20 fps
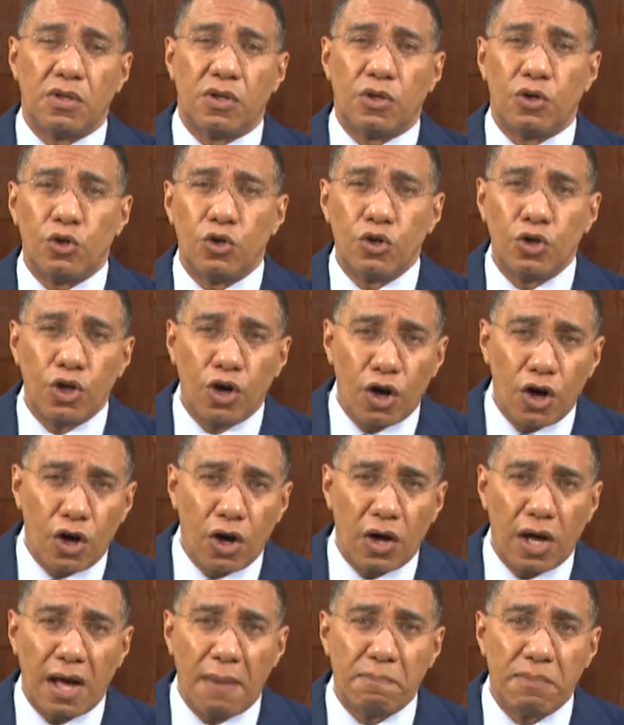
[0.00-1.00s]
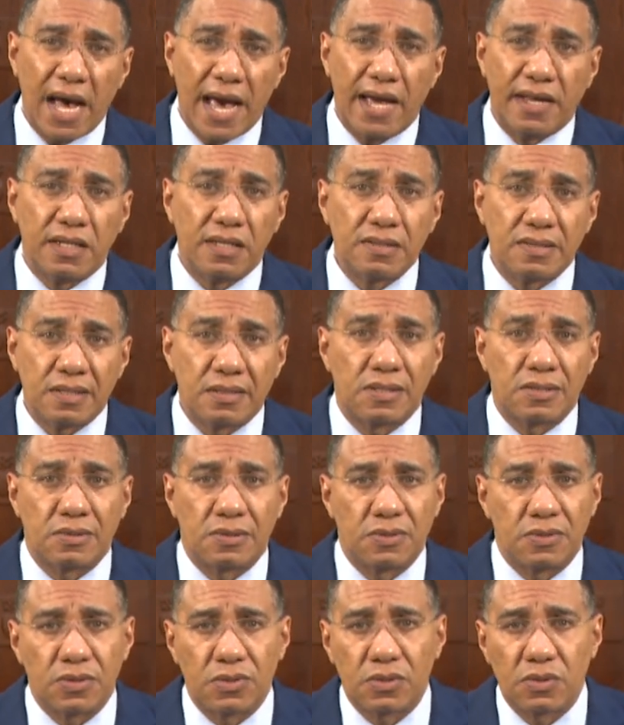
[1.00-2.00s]
law-abiding
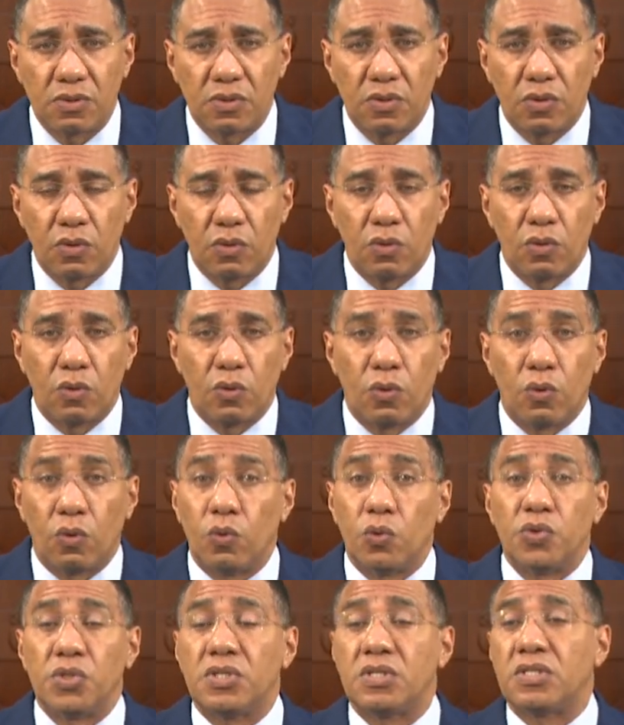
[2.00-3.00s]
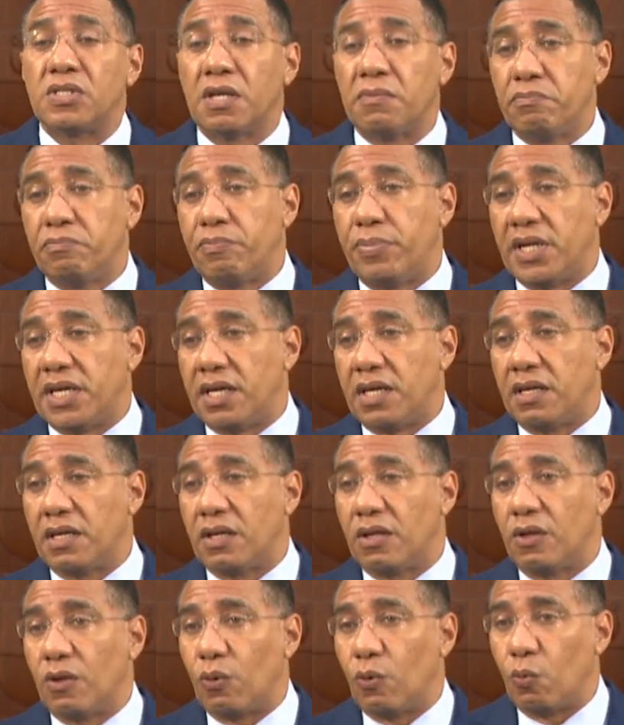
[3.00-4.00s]
citizens who simply
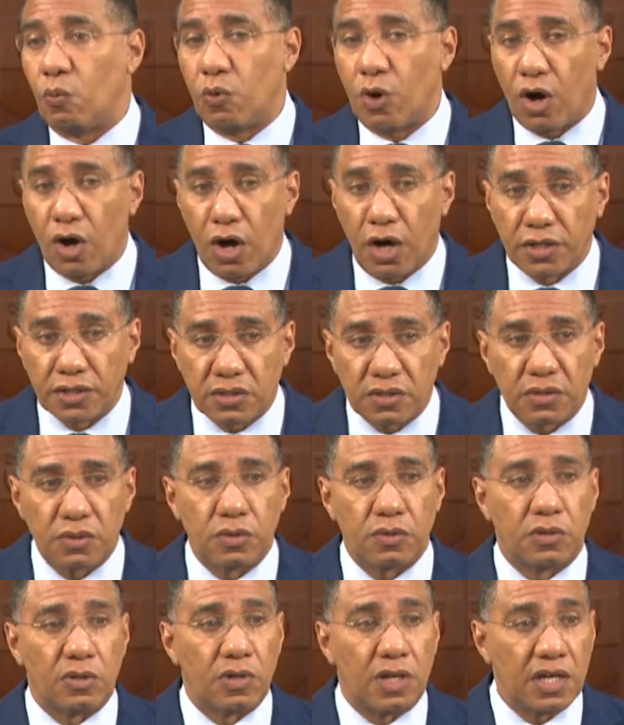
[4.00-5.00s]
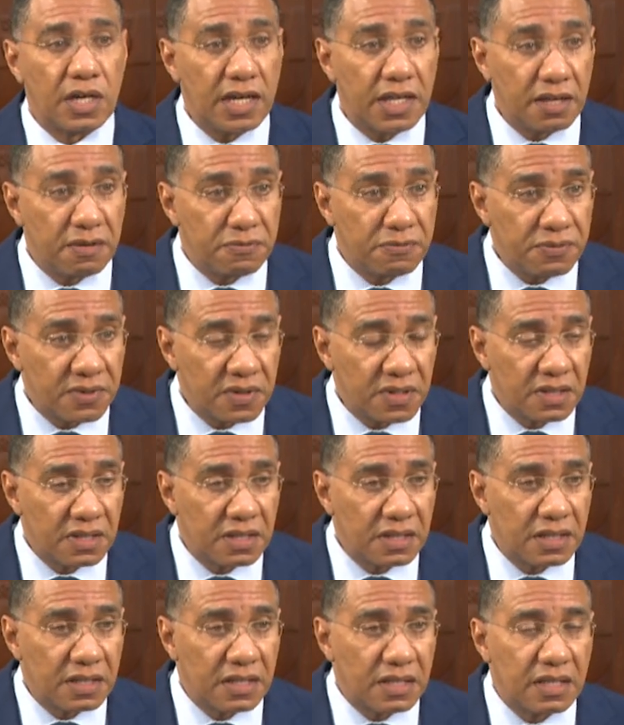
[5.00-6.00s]
want to live
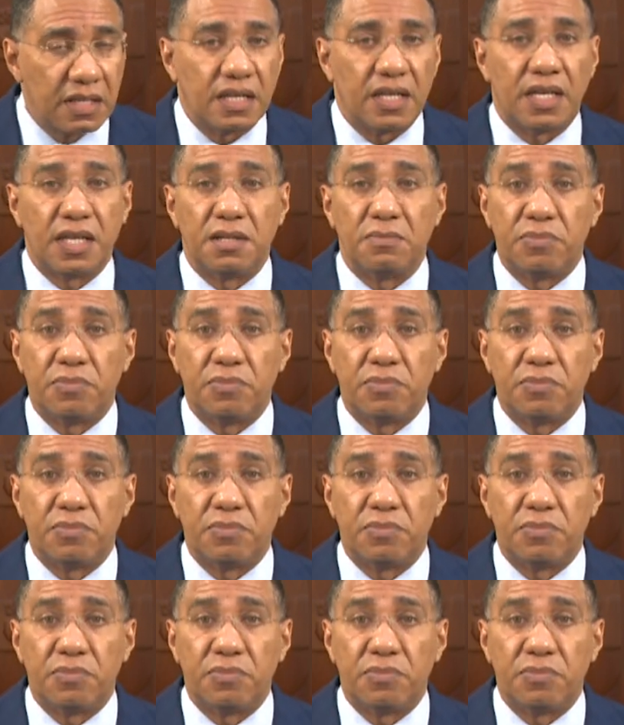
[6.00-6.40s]
in